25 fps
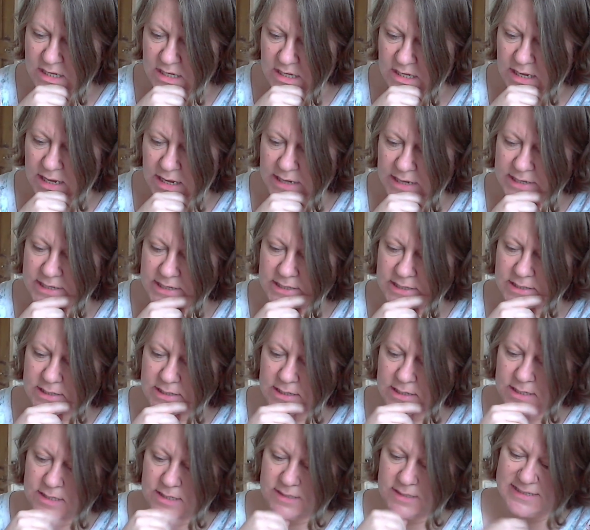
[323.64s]
I mean,
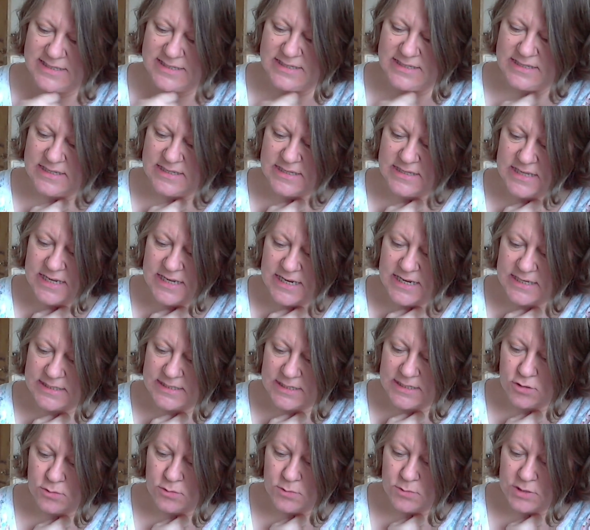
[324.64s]
the thing is, I
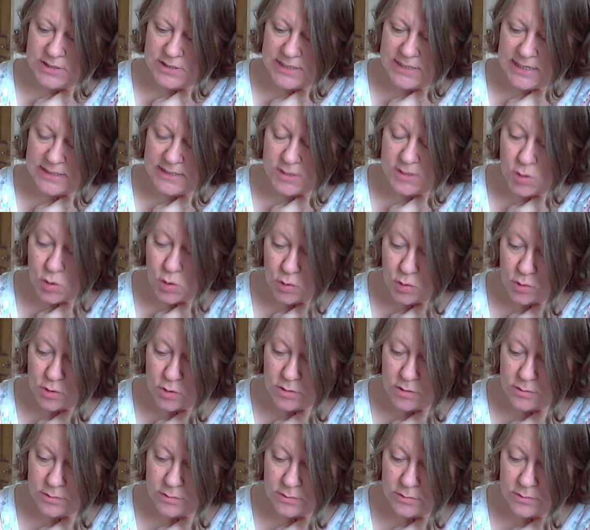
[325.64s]
don't know what size hook.